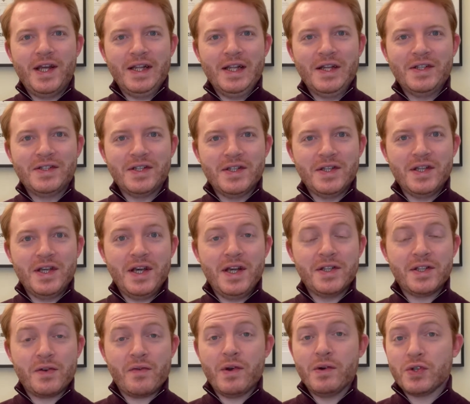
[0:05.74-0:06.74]
in London.
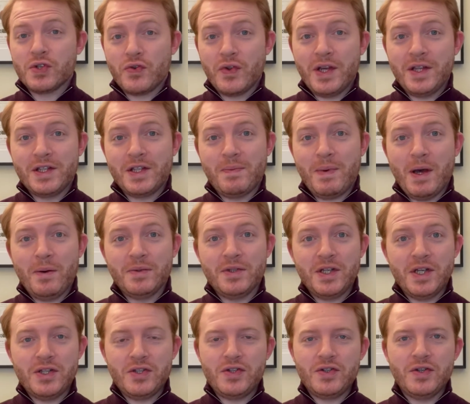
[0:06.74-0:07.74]
It's a real treat to be able
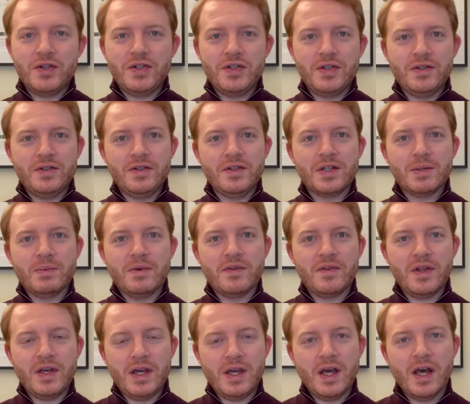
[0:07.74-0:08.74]
to introduce you to some of
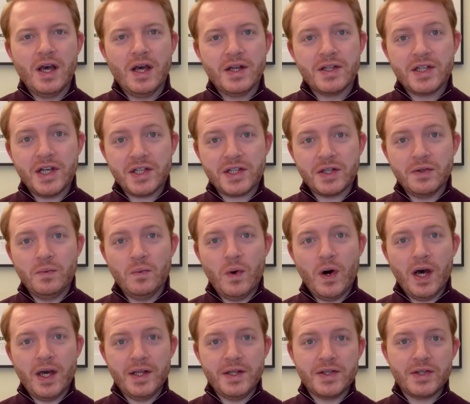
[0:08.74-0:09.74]
the Tuscan
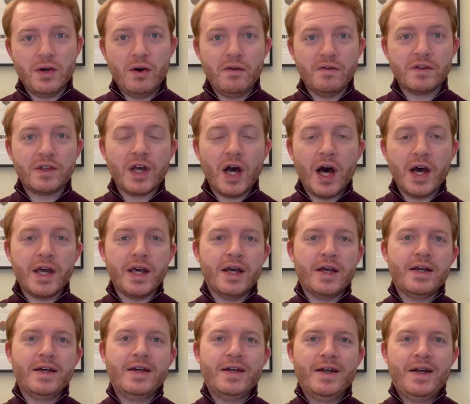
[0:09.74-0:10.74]
wines of
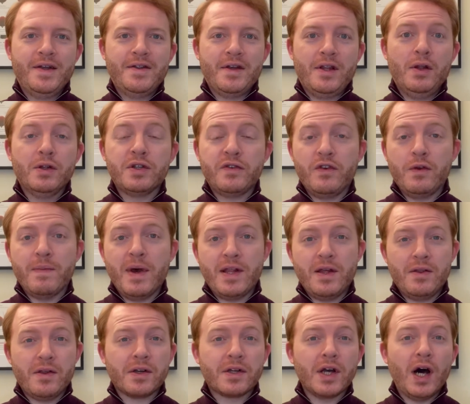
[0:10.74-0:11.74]
Gaja. Lots of you may know
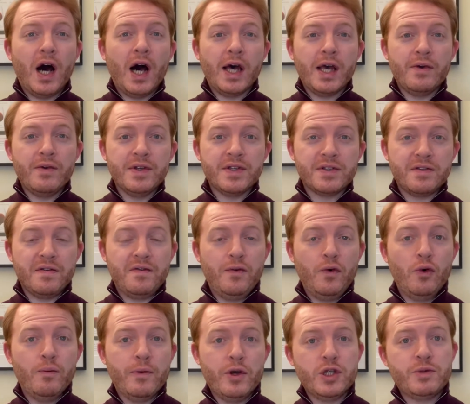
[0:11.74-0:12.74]
that Gaja is the
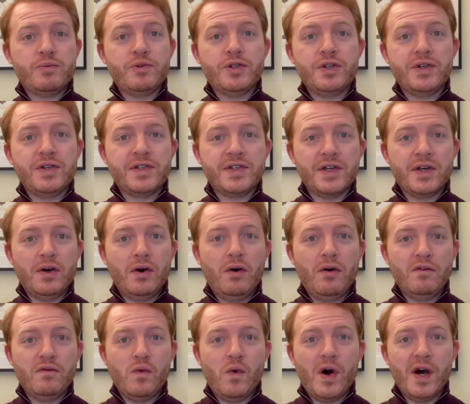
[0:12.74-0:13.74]
foremost producer
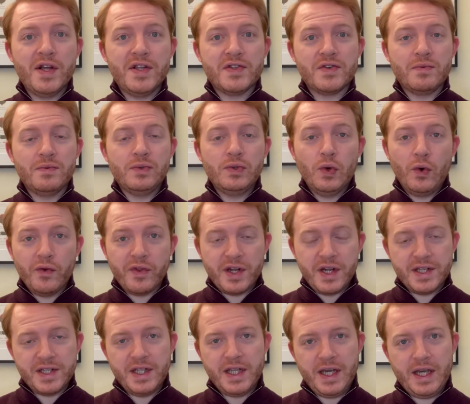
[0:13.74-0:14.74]
of wines from northern
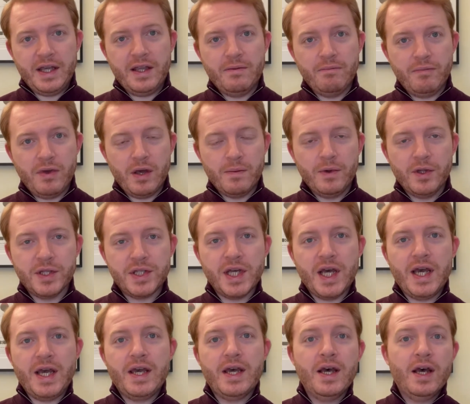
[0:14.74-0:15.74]
Italy in
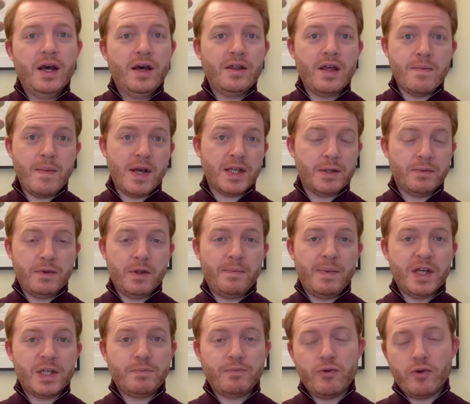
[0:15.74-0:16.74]
Piemonte. They make some of the
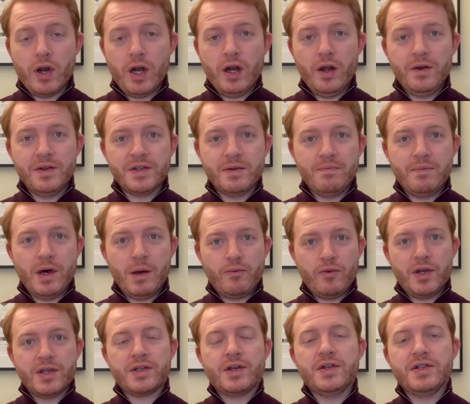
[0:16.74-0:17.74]
best Barolos and
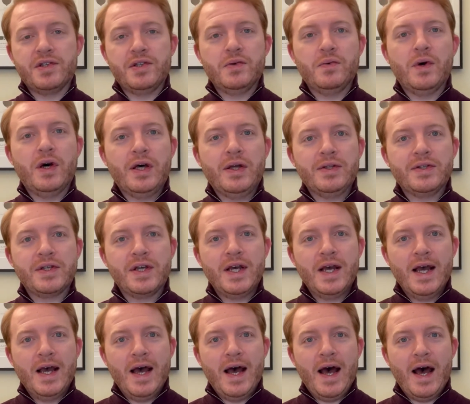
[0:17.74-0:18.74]
Barbarescos in the world.
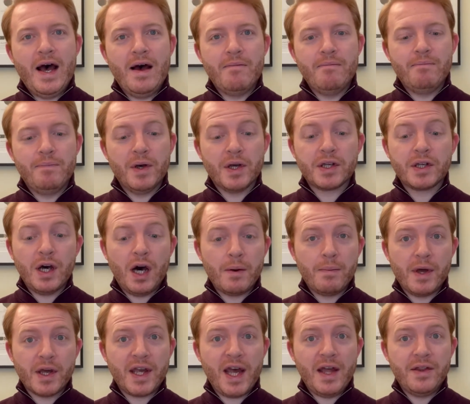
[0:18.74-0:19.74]
But
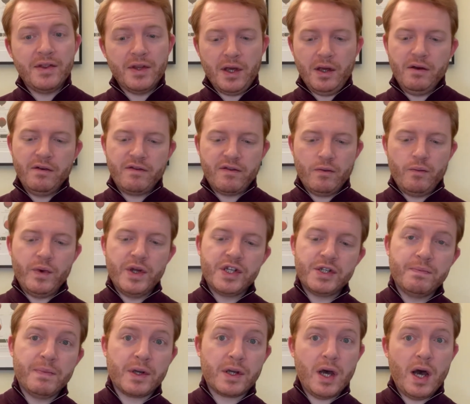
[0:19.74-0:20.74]
Camarcanda, from
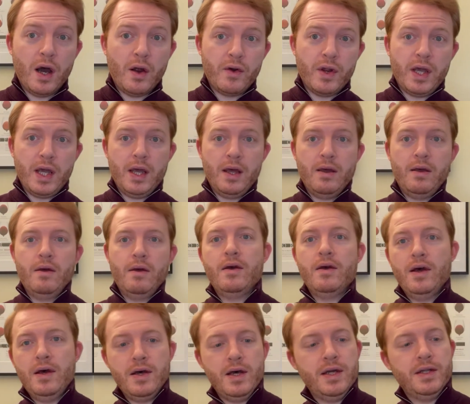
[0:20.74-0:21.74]
which Magari
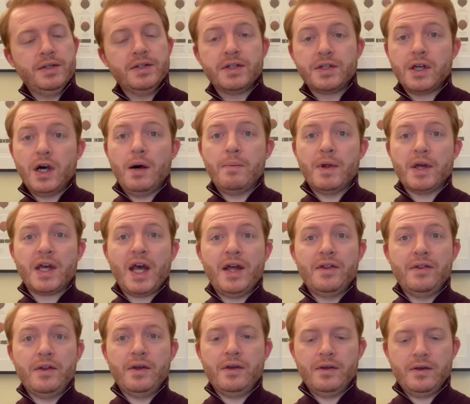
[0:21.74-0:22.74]
and
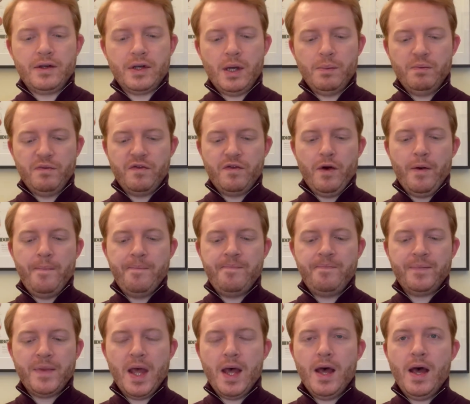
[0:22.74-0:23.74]
Camarcanda come from,
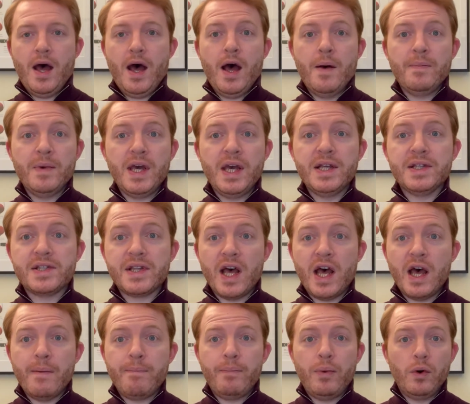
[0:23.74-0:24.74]
is
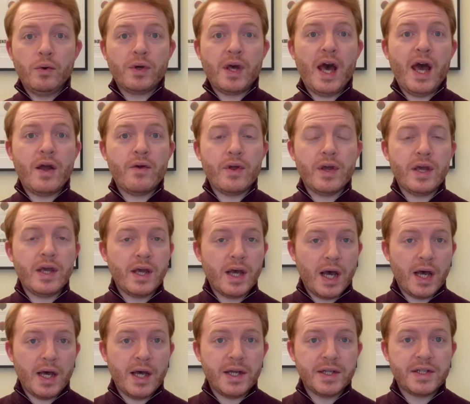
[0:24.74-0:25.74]
their Bolgheri
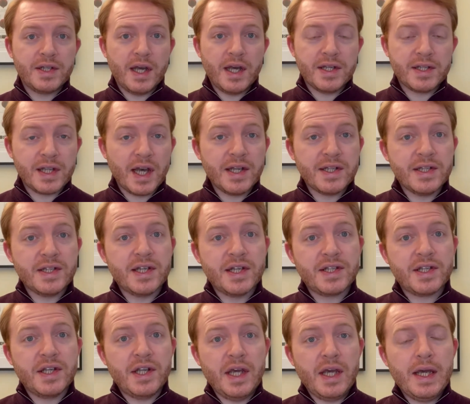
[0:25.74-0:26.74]
estate in
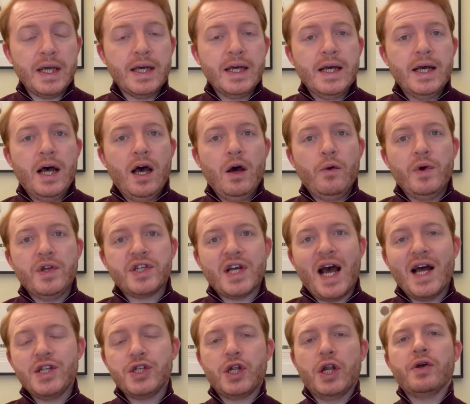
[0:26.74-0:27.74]
Tuscany, which
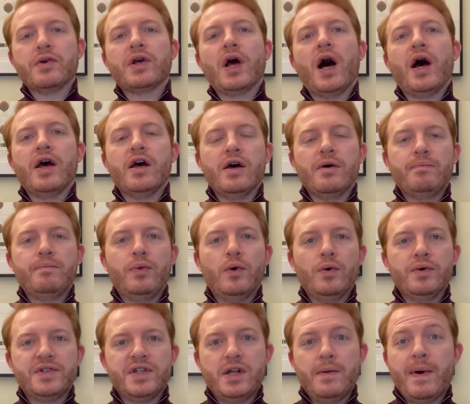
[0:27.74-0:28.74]
Angelo Gaja
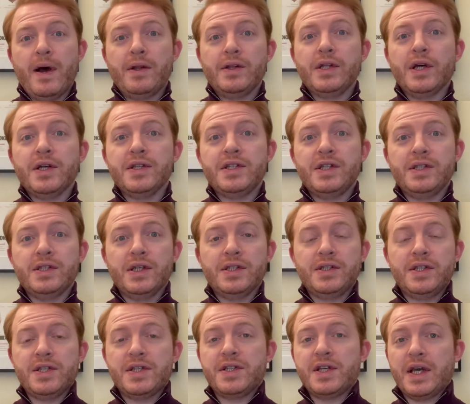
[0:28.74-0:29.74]
bought in about
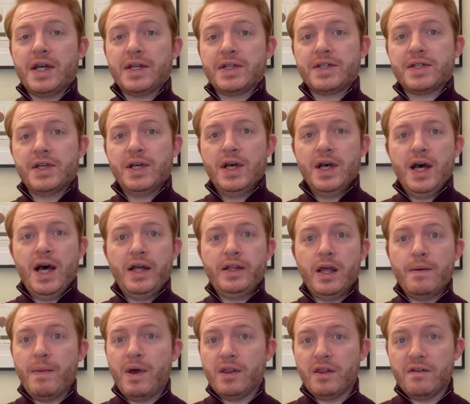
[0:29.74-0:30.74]
1996, and they
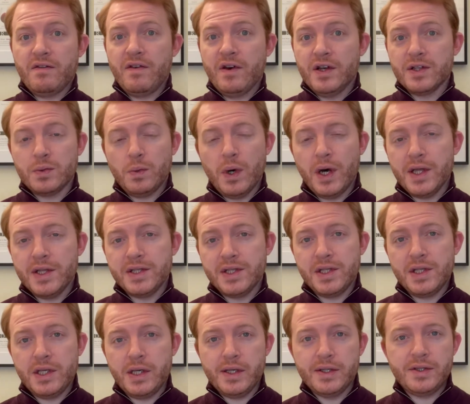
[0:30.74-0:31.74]
made their first wines in
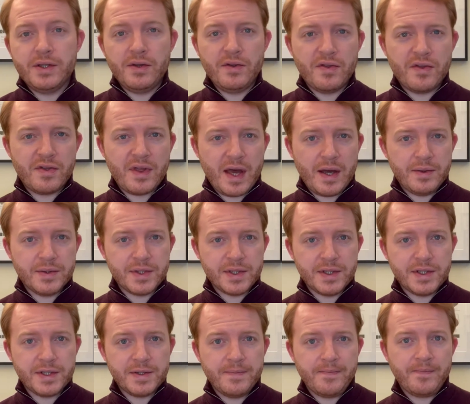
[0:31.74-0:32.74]
the year
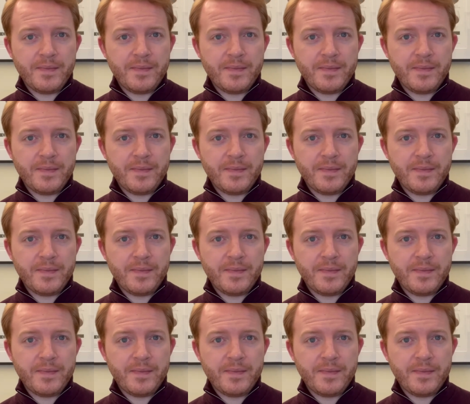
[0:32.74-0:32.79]
2000.